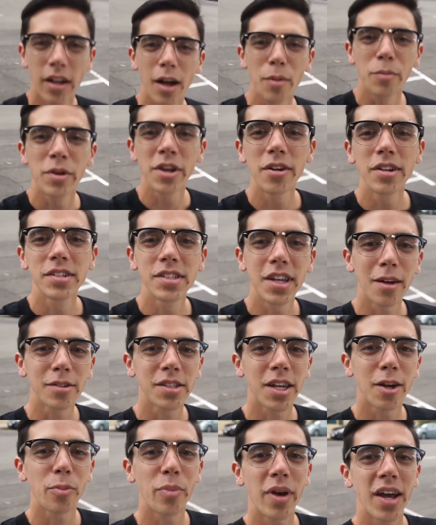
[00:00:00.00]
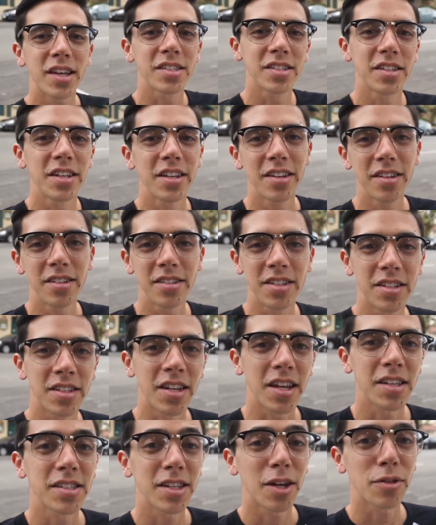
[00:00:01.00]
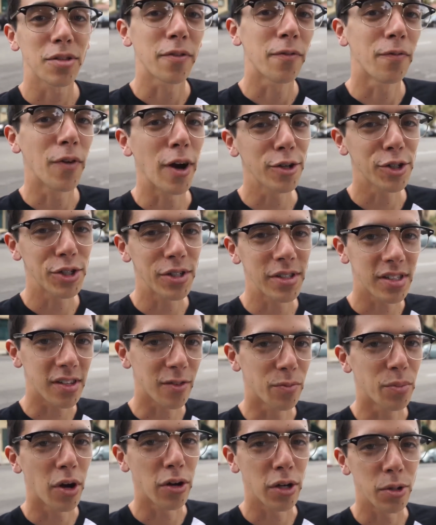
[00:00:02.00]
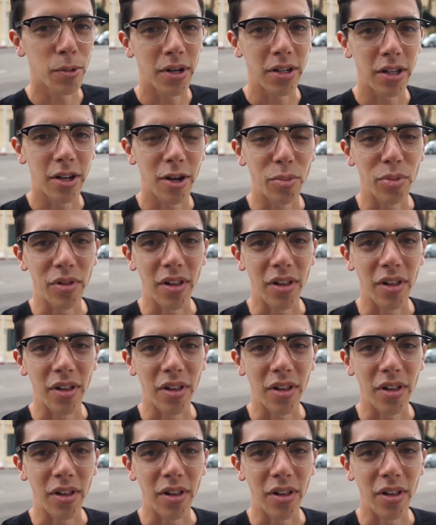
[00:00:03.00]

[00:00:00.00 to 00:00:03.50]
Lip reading: I'm here in downtown Pasadena to test out the functions of Pokemon Go